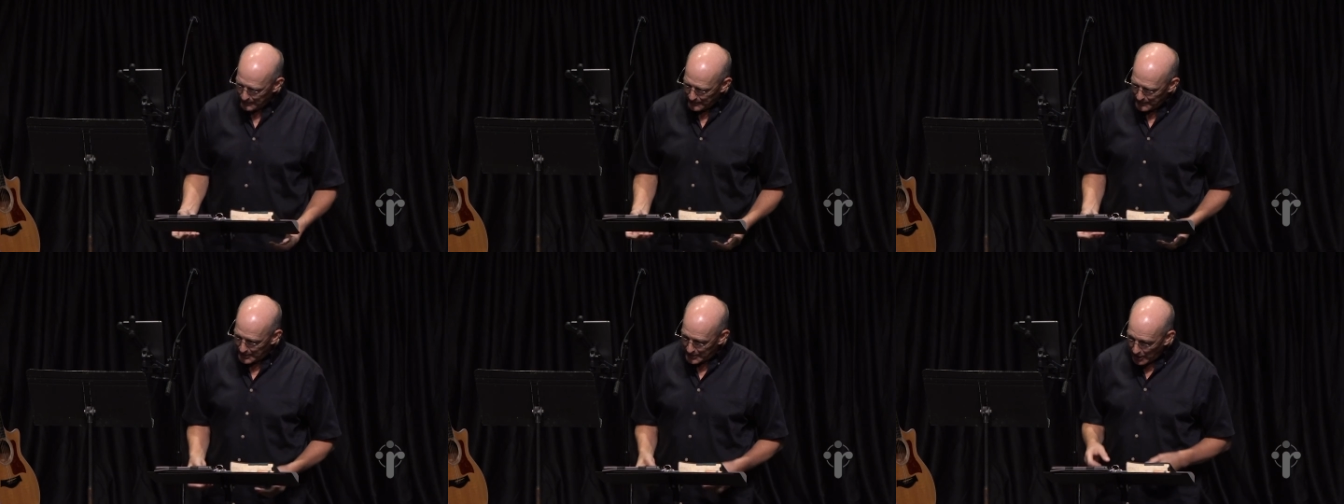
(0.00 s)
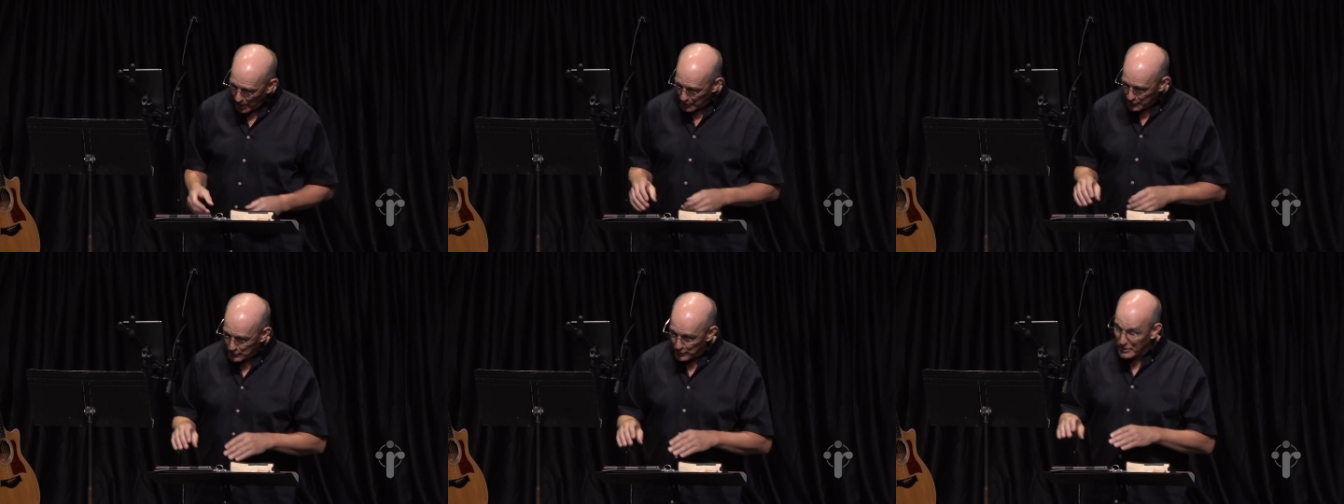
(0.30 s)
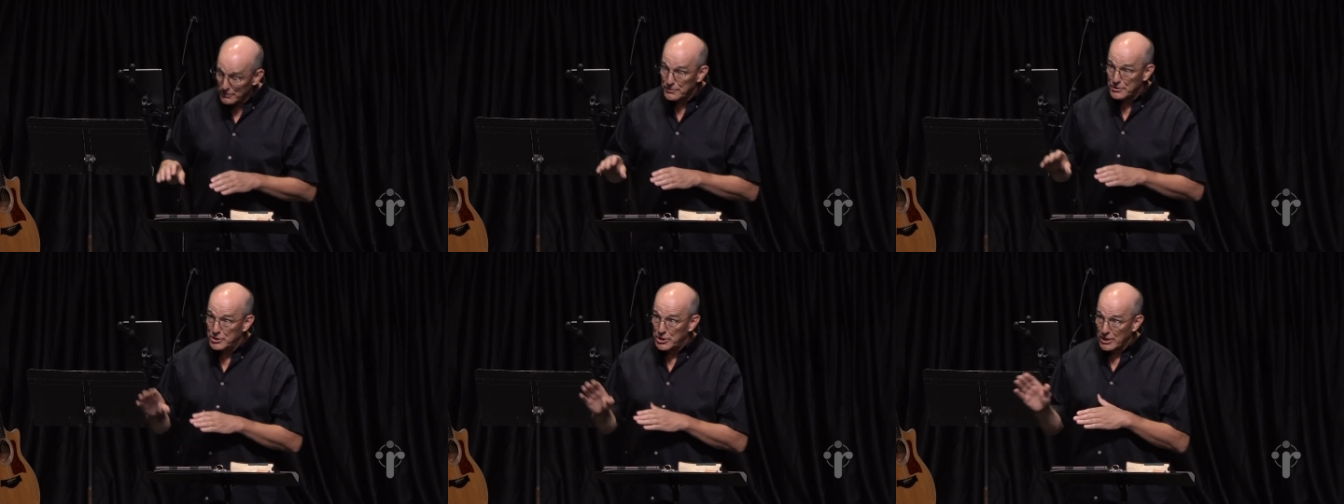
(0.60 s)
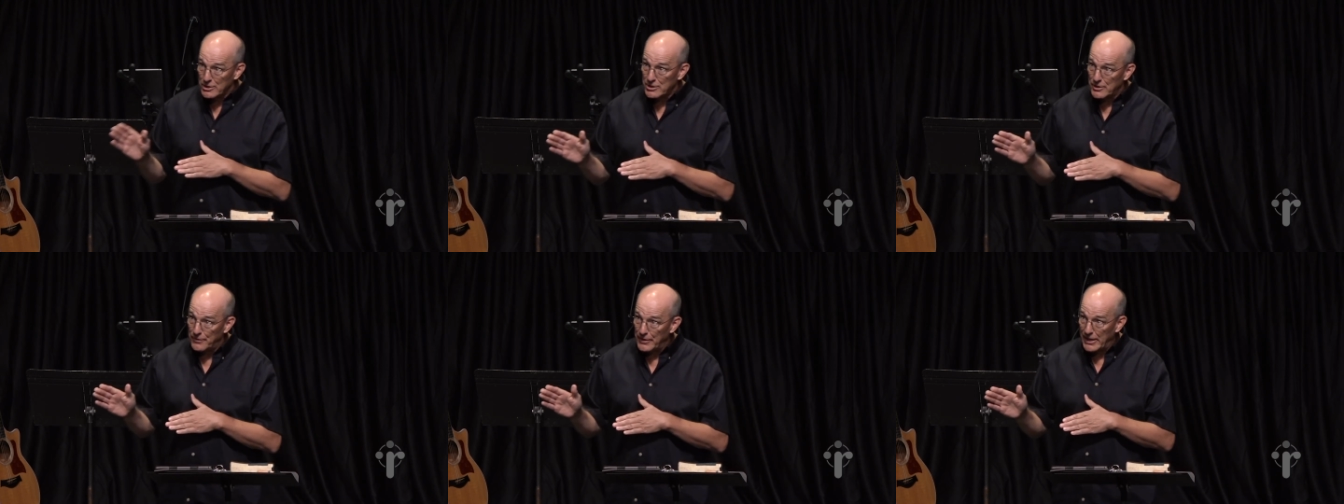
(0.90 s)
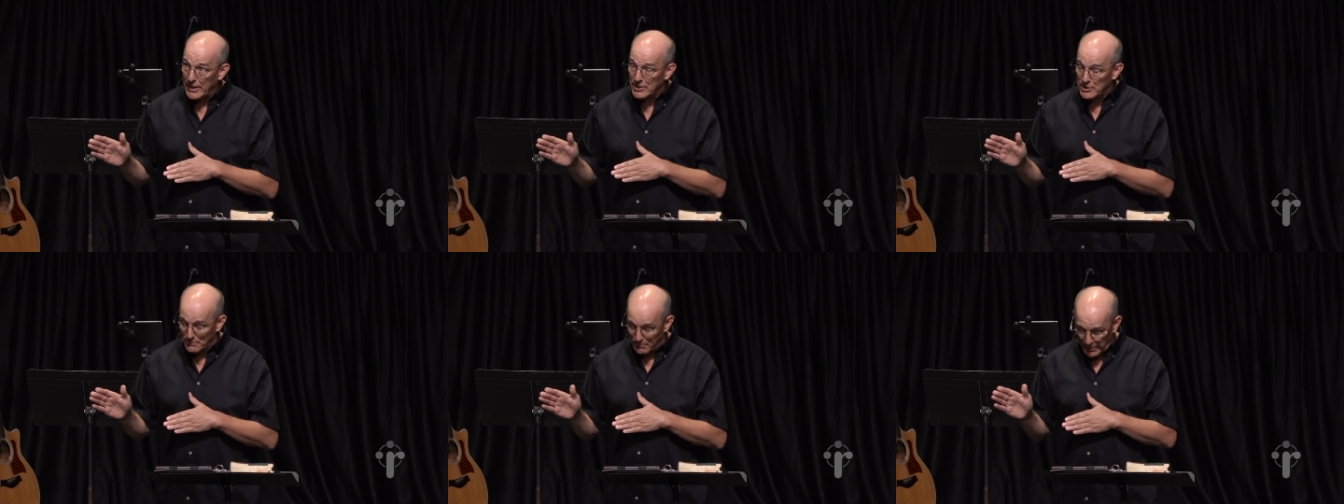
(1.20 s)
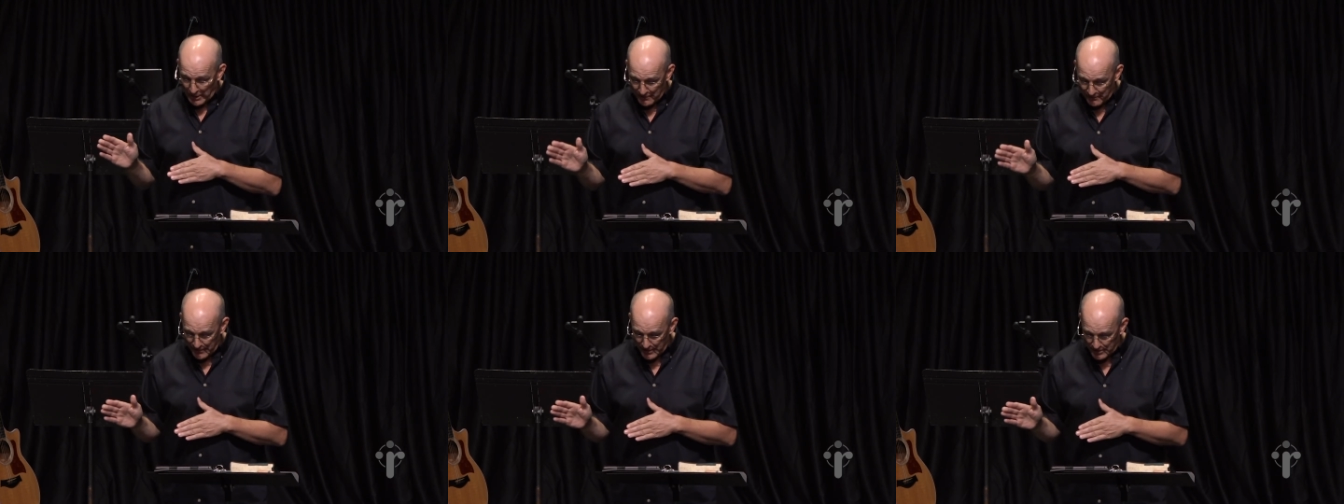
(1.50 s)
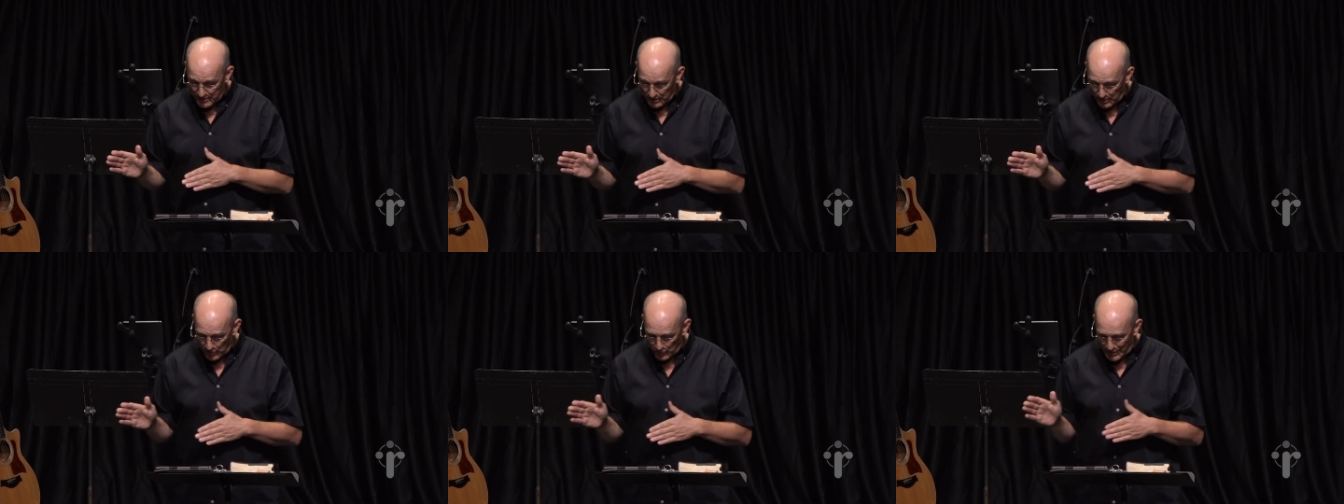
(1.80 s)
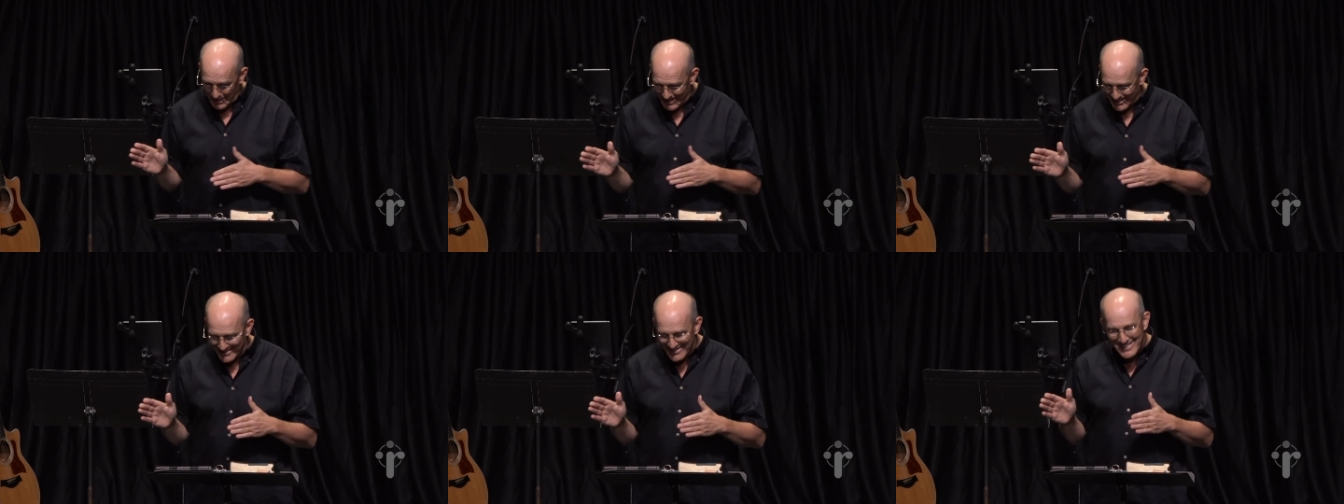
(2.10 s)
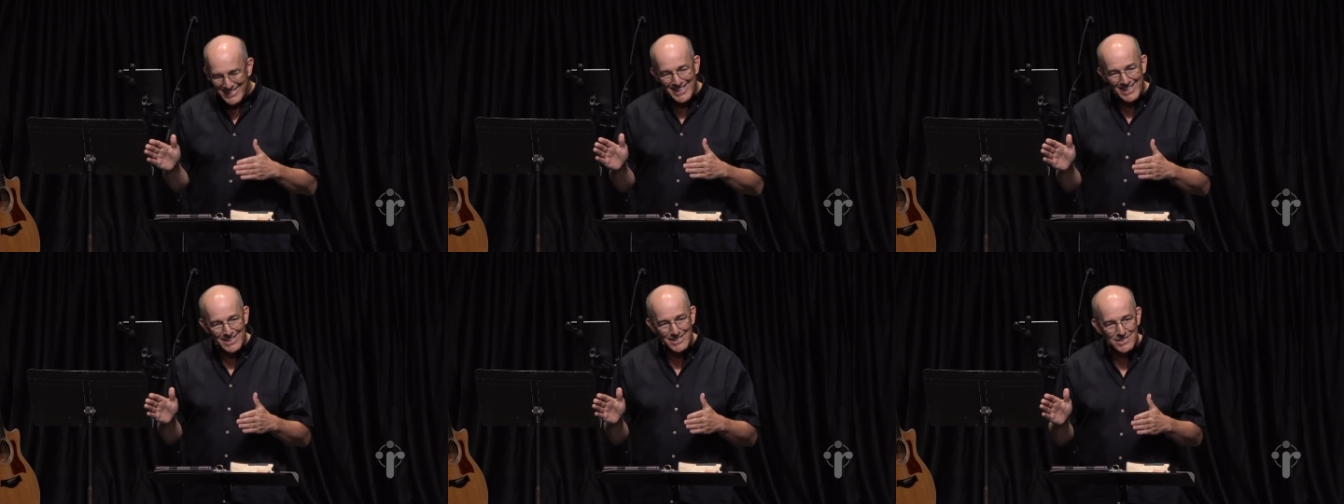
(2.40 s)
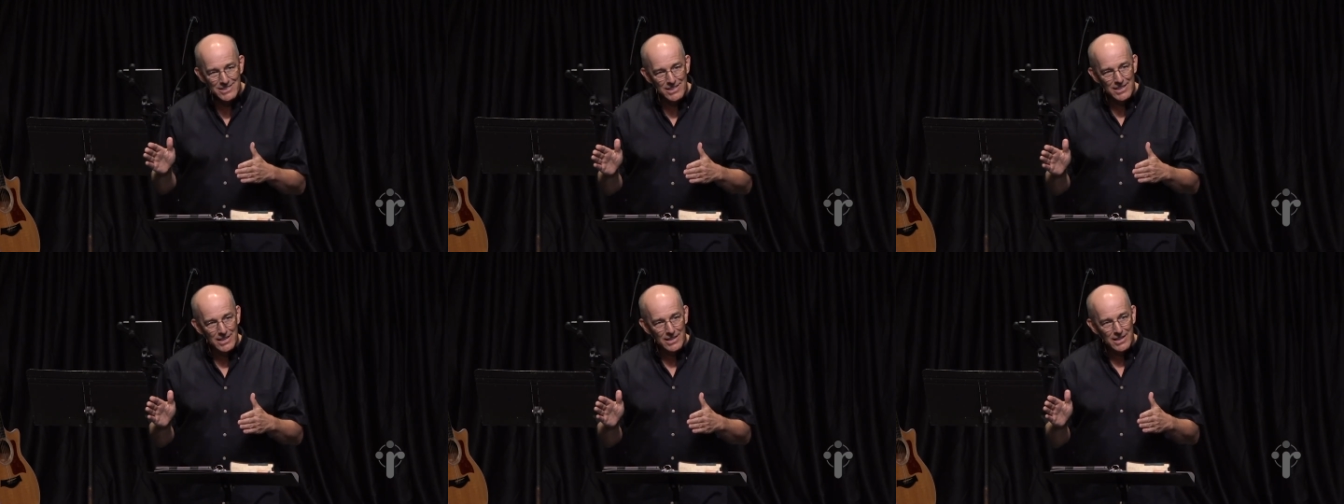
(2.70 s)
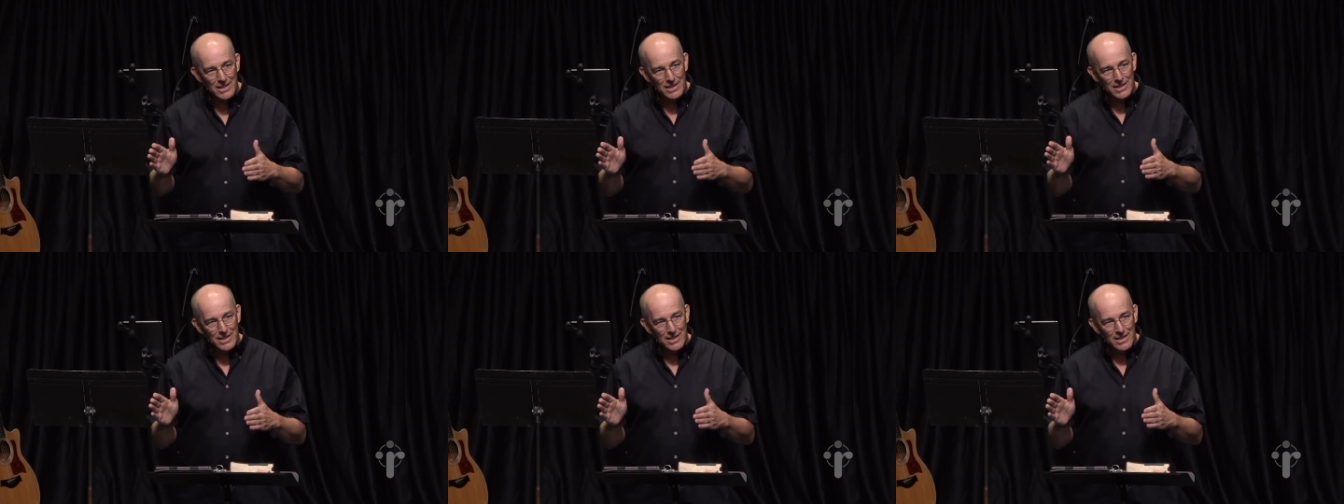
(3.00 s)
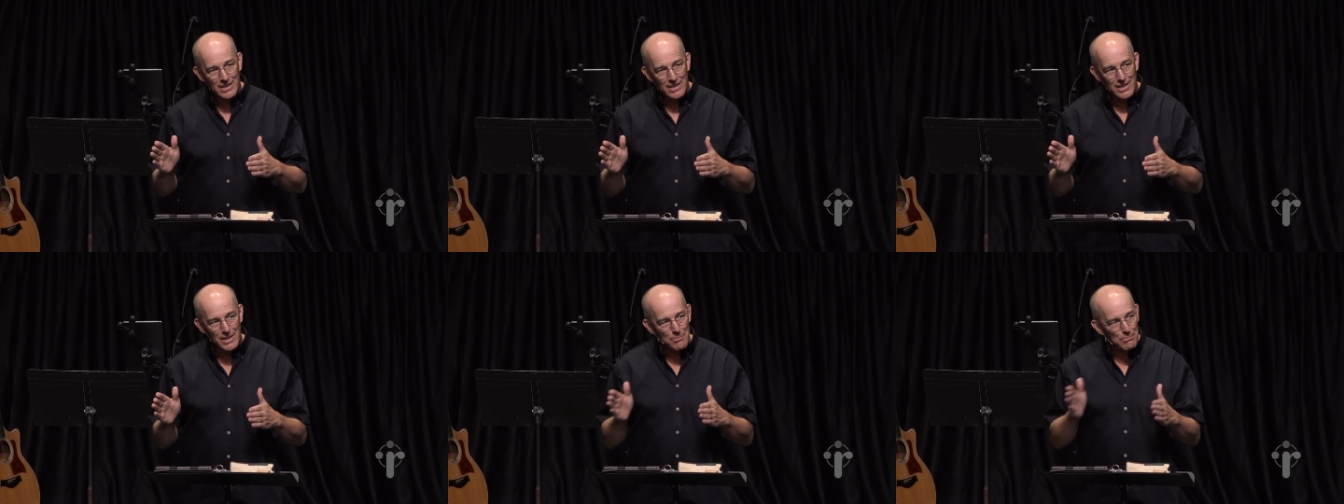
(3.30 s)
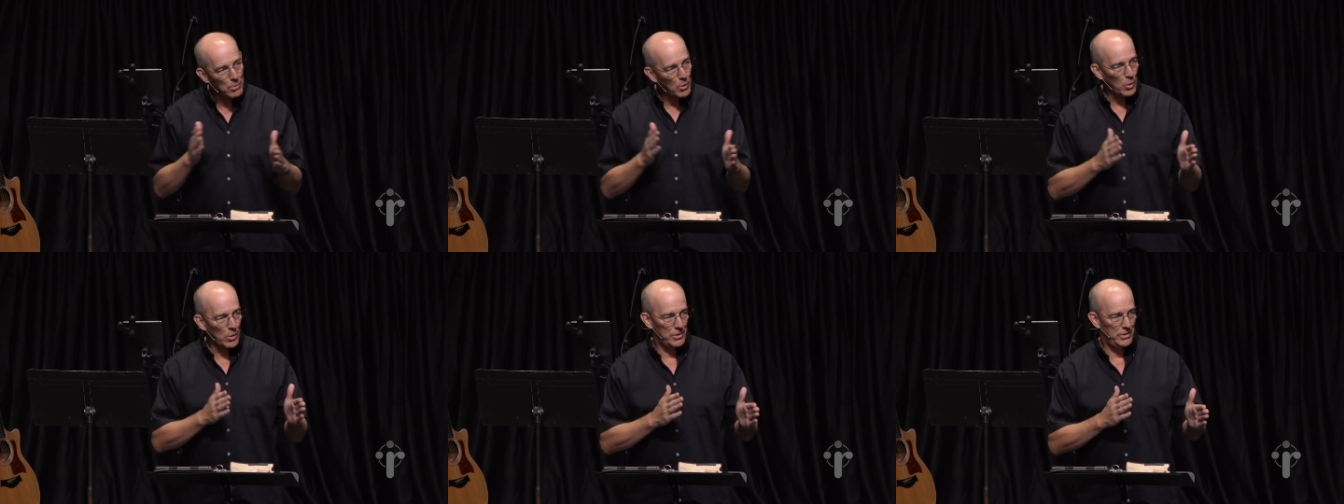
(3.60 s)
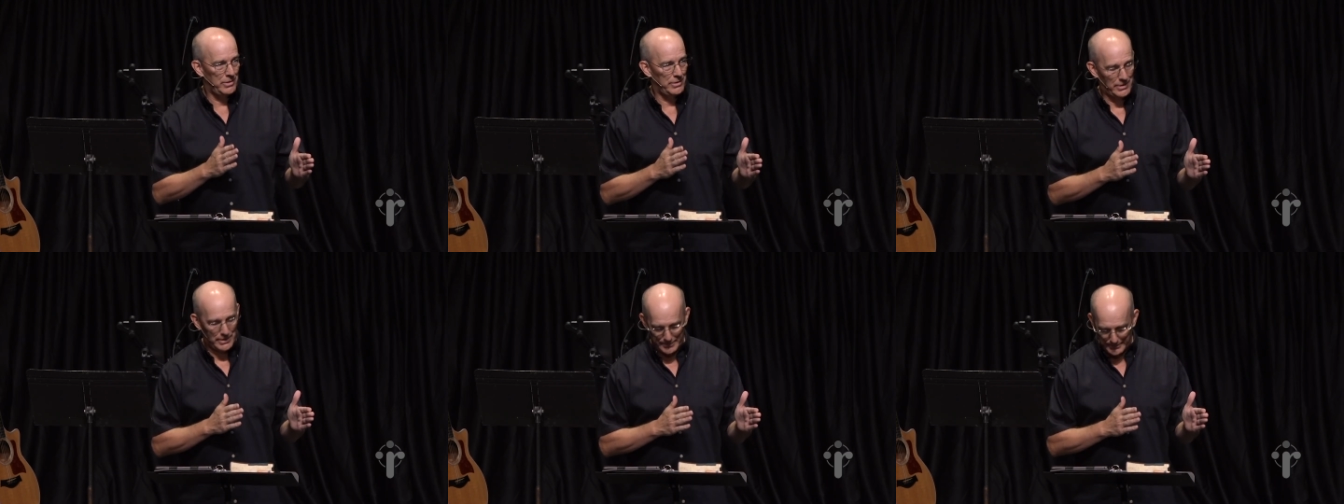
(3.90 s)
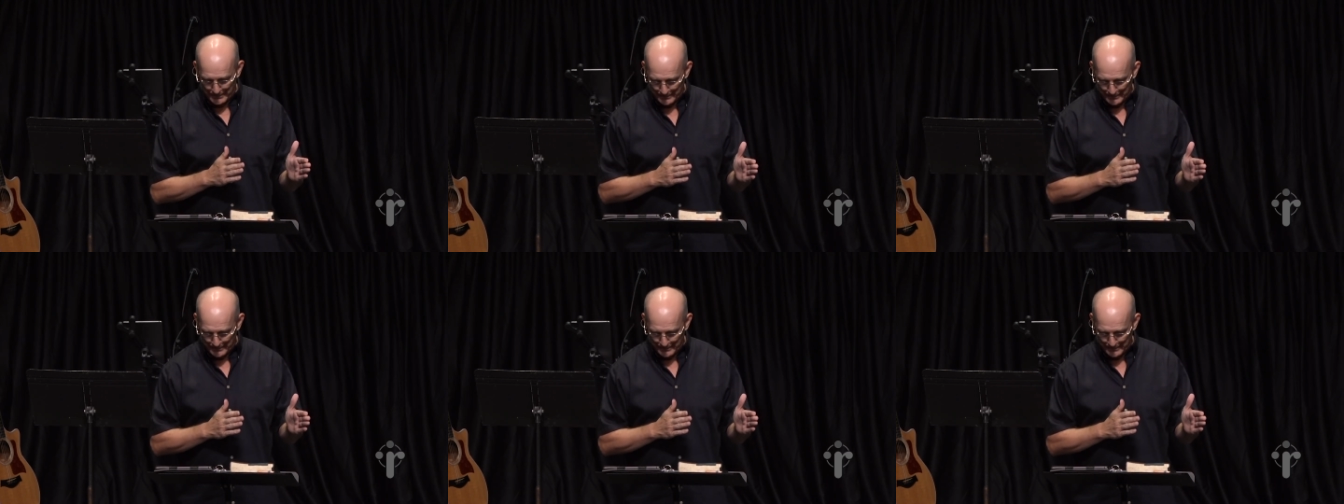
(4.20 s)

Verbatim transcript: the doctrine of justification by faith alone, is this important?